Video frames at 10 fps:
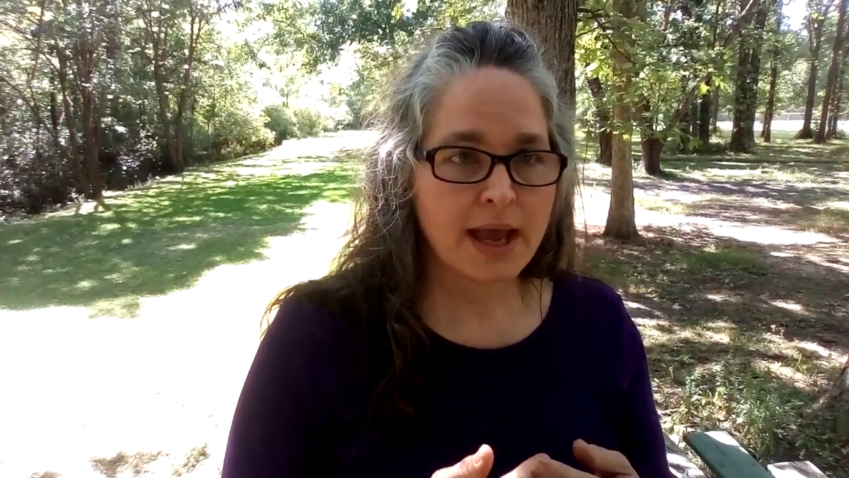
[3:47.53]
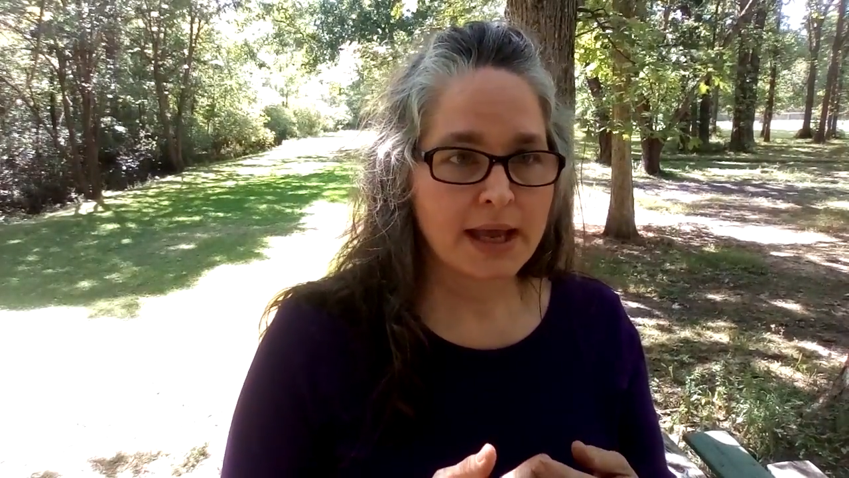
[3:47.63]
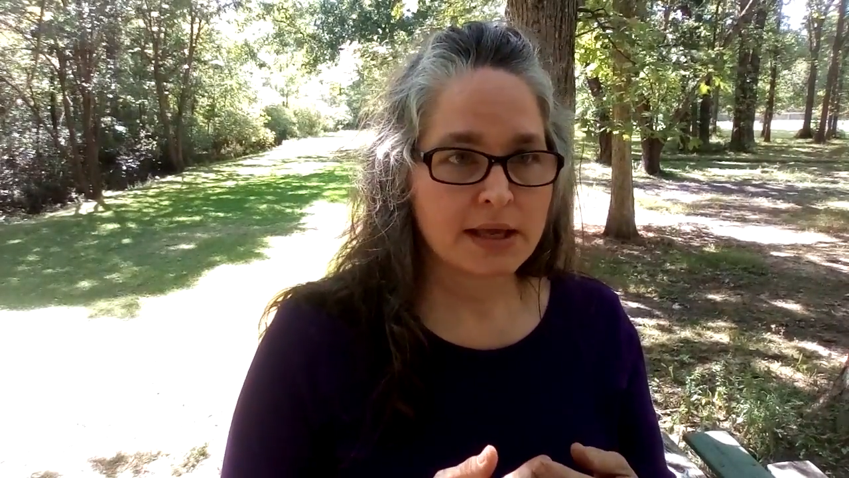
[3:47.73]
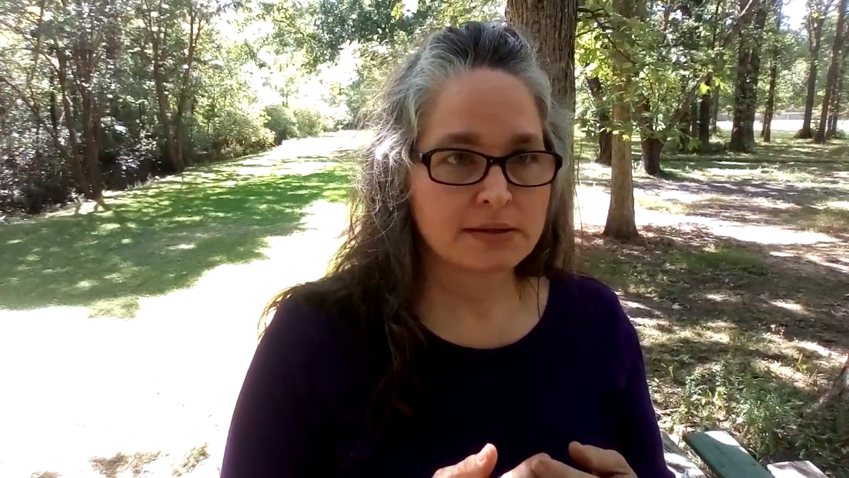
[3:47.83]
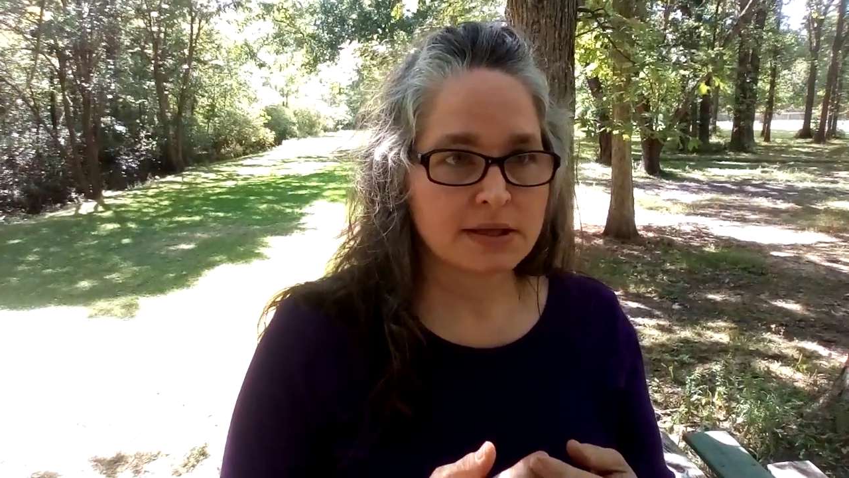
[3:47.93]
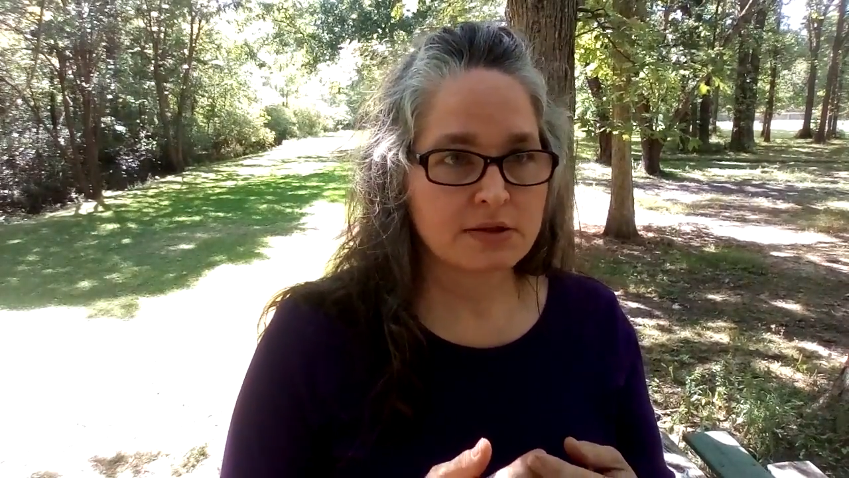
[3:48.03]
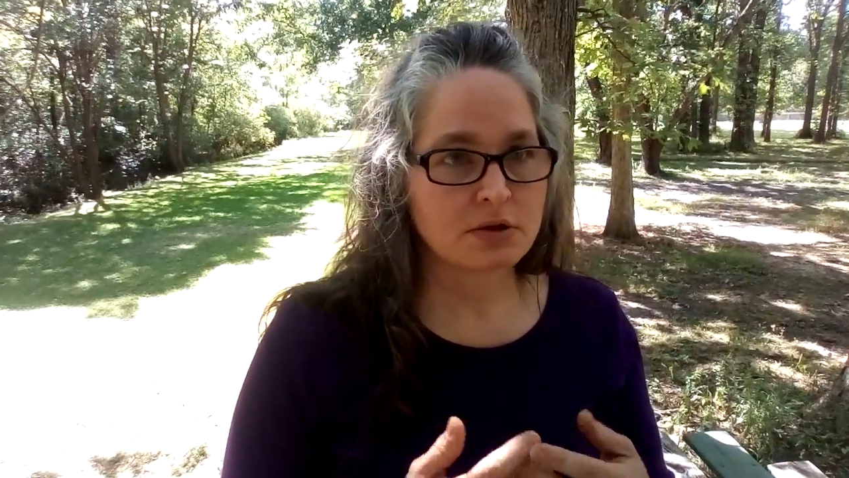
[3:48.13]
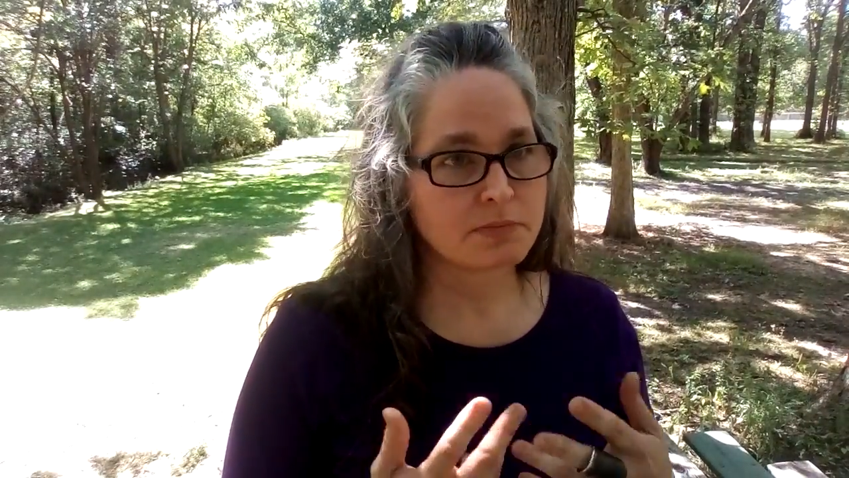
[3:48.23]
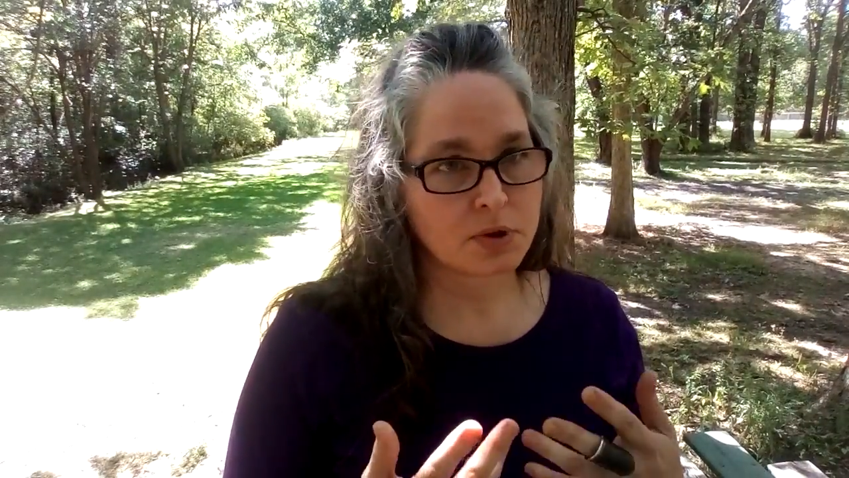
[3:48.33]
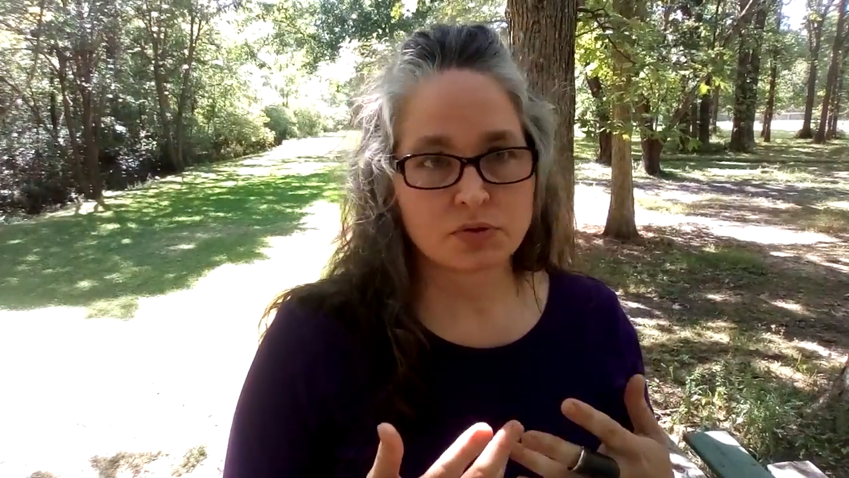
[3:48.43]
and then
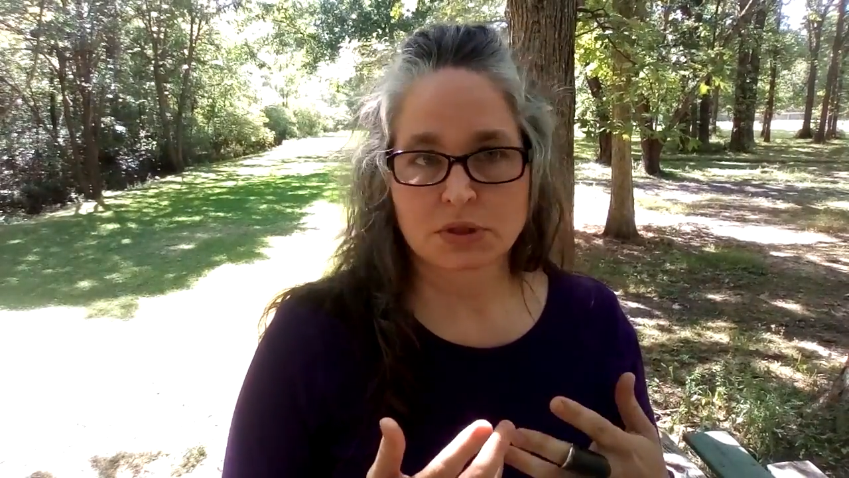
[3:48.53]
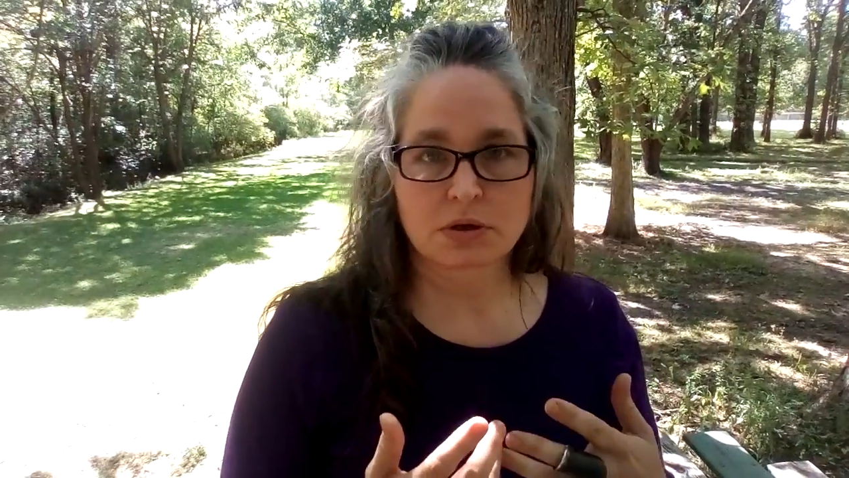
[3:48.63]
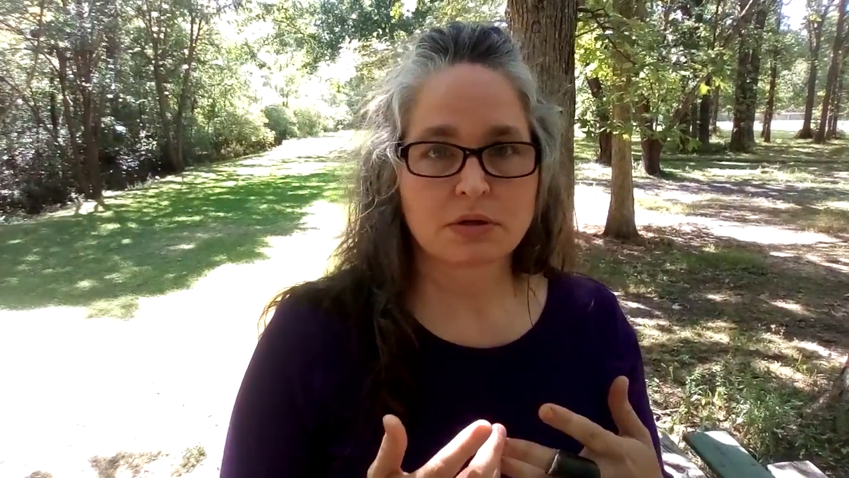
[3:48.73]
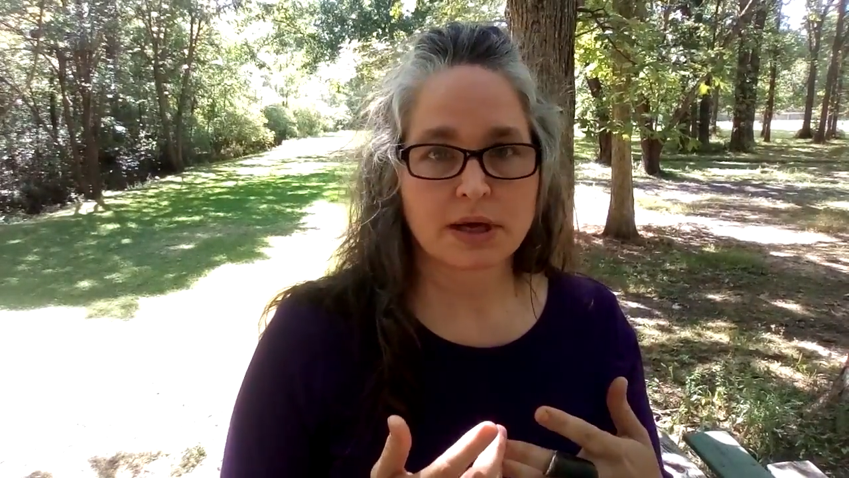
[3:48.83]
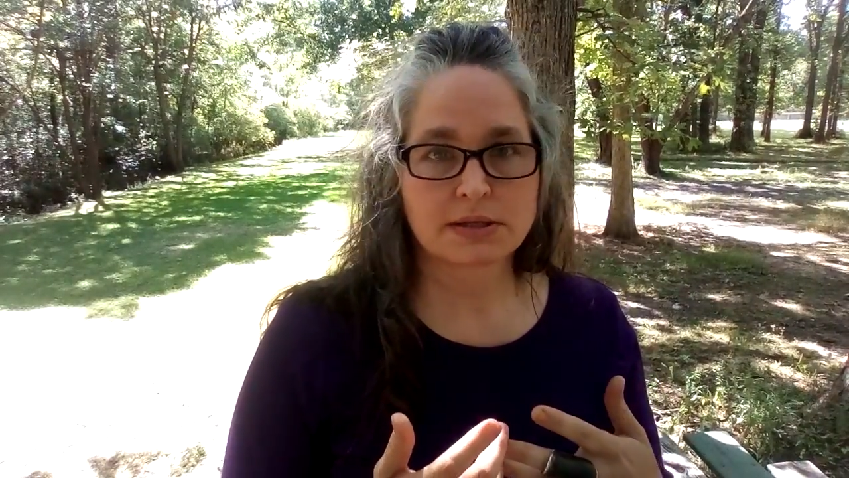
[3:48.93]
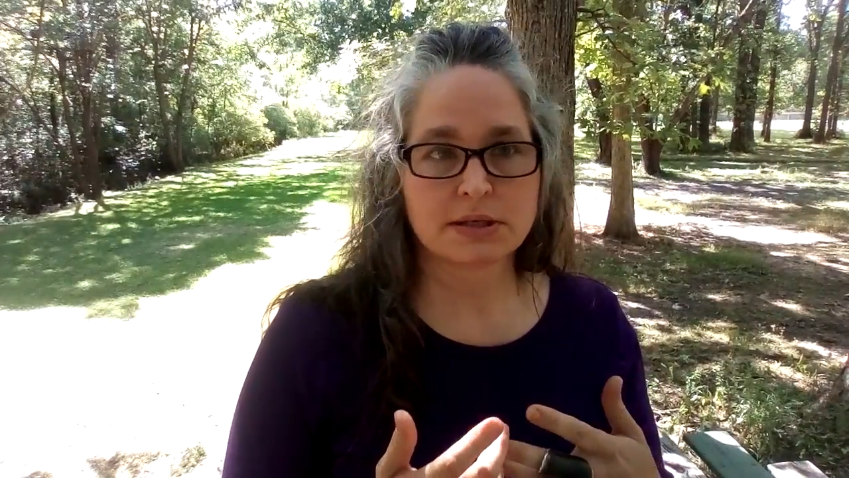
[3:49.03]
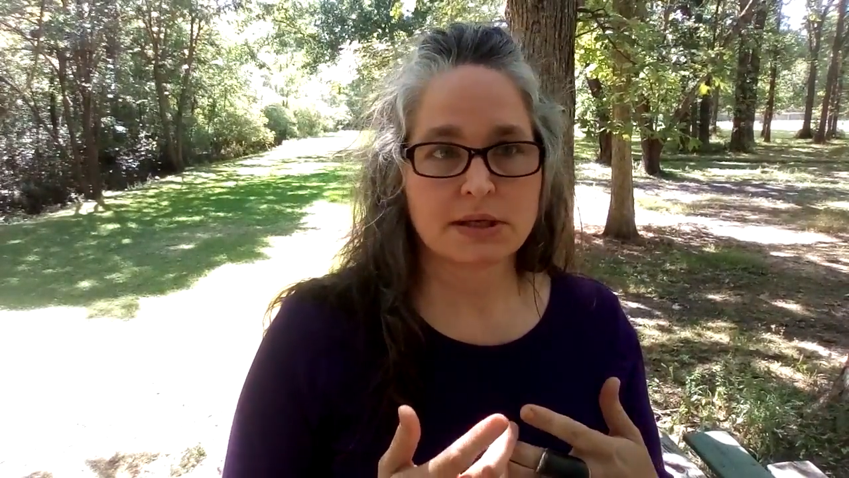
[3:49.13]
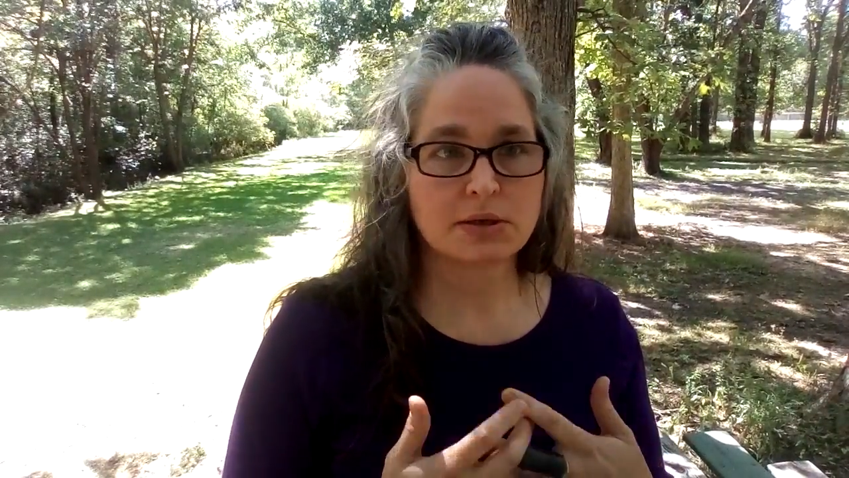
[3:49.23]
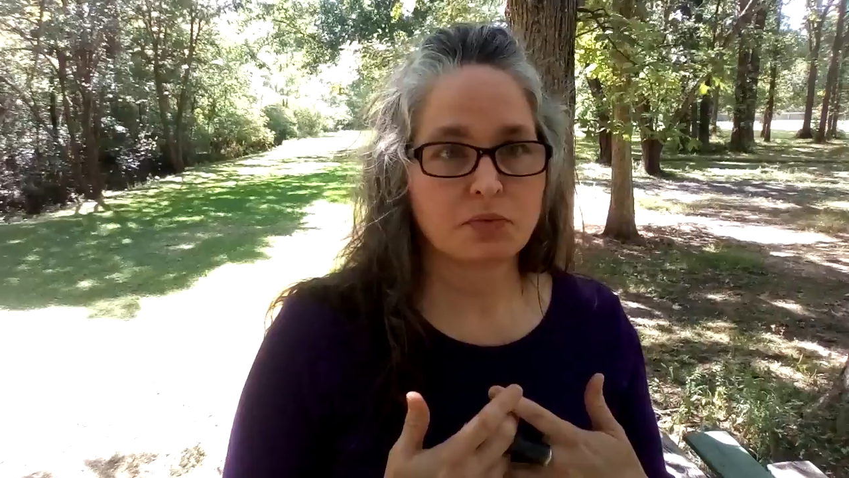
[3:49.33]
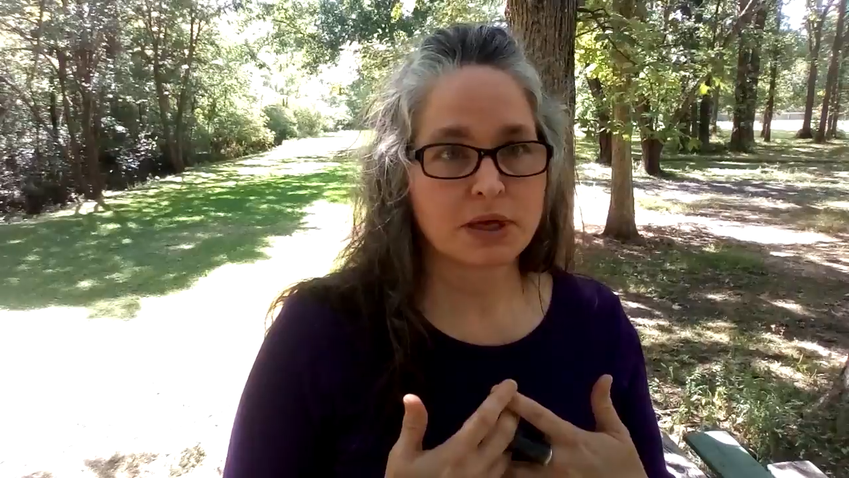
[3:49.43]
their bones are collected
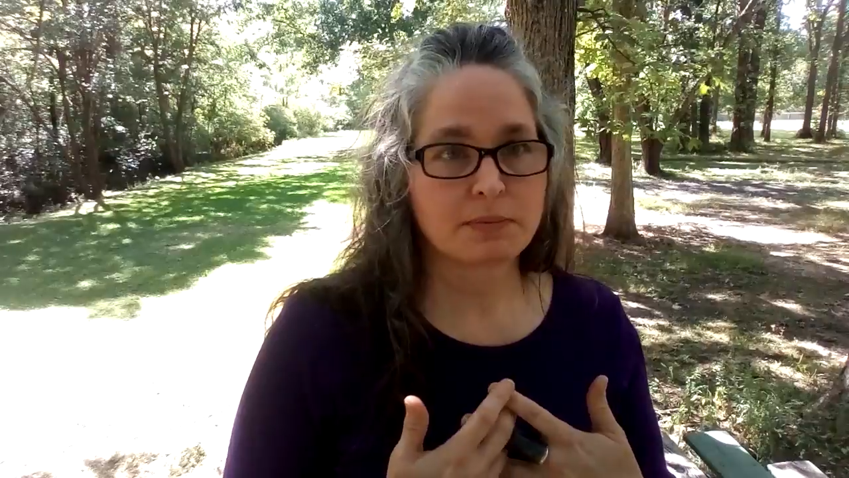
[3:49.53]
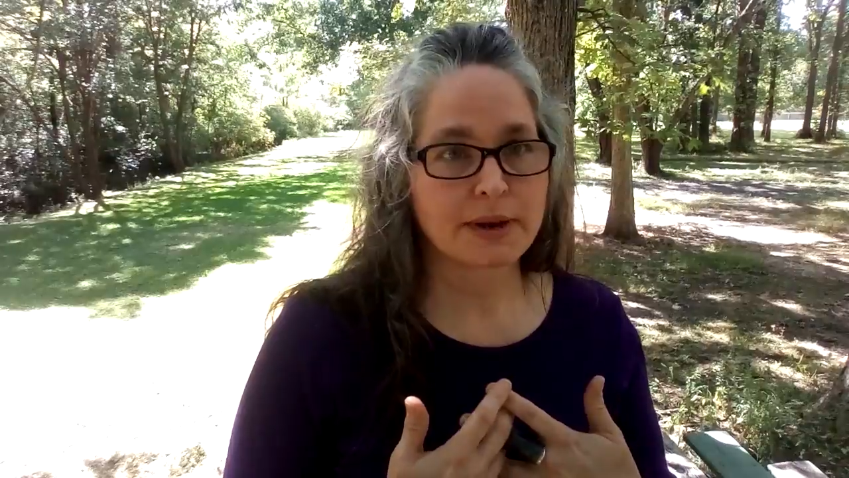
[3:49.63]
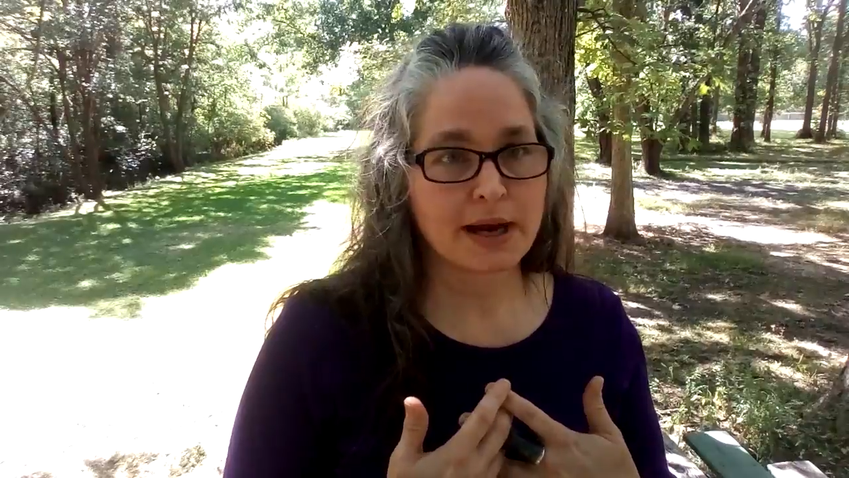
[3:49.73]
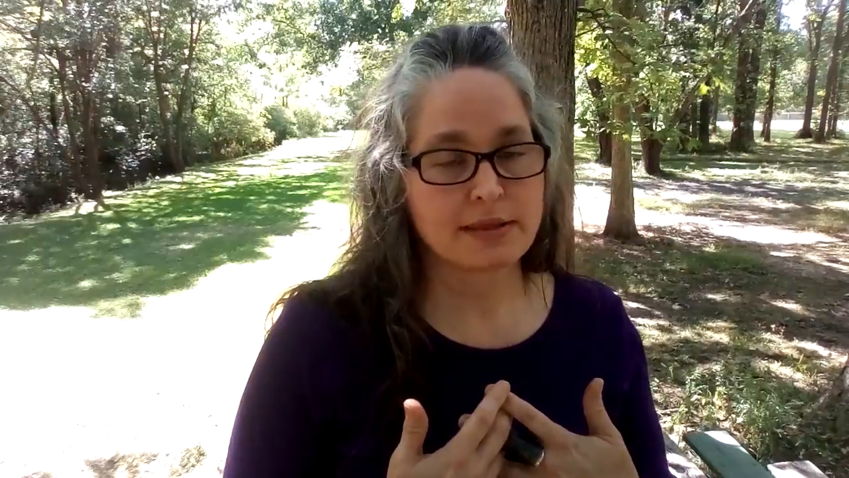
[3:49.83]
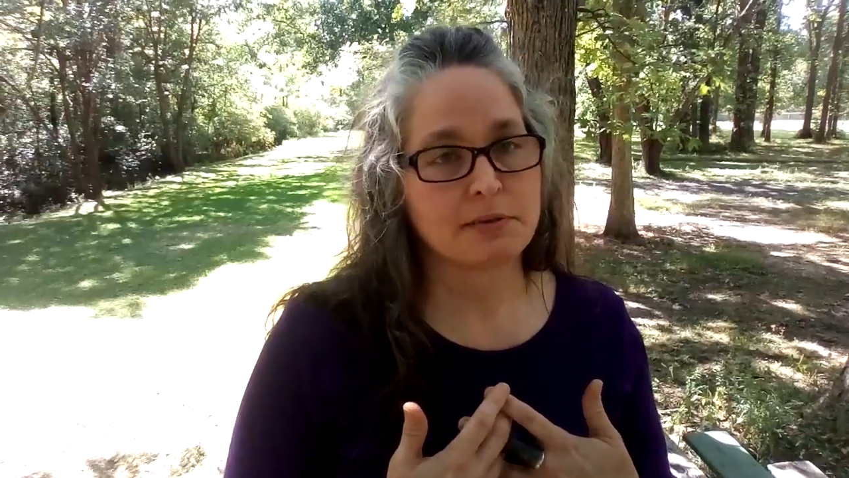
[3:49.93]
and we can buy